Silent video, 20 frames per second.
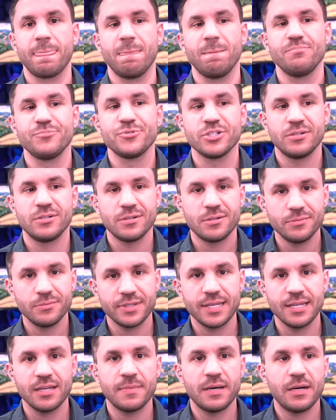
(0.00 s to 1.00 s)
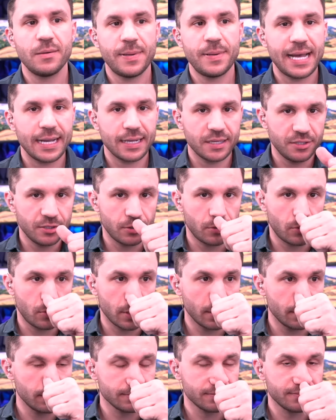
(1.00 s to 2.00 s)
So don't think about packing the
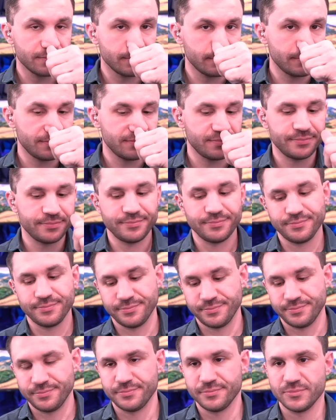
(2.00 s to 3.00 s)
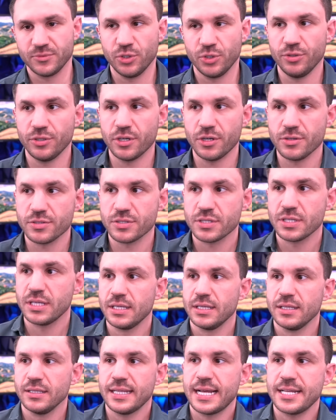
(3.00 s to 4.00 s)
court. Who knows?
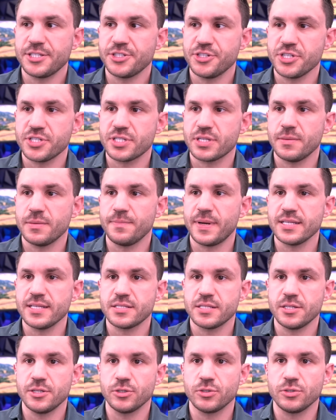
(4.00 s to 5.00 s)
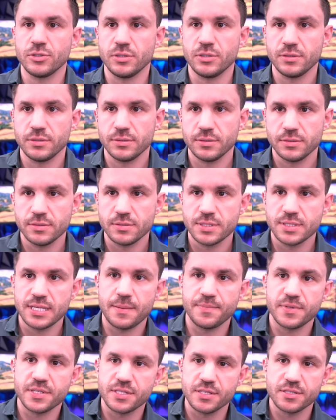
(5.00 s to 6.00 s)
That's just my cynical
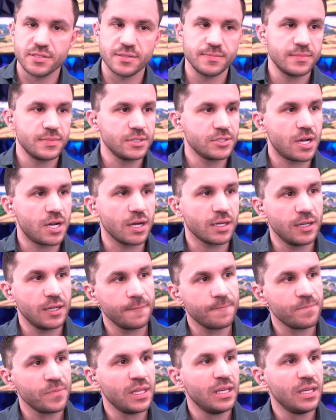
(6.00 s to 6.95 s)
skepticism talking.